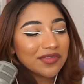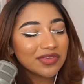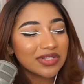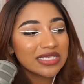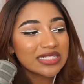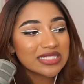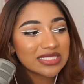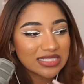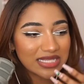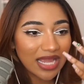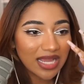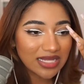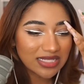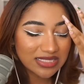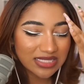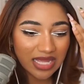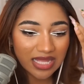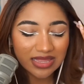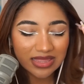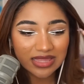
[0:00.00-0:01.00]
really sucks
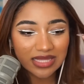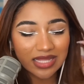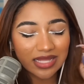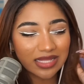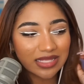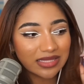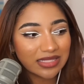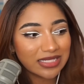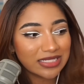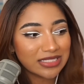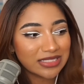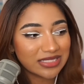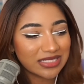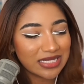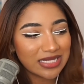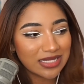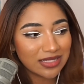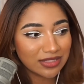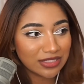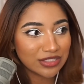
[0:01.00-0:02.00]
that
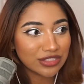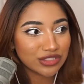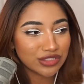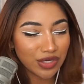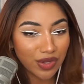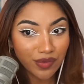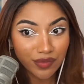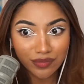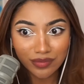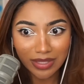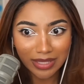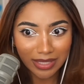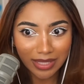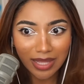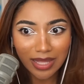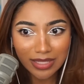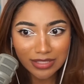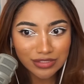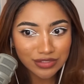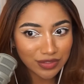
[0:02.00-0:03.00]
the show like
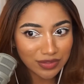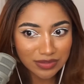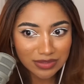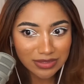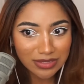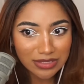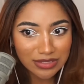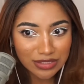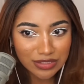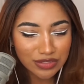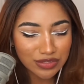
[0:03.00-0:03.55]
ends on season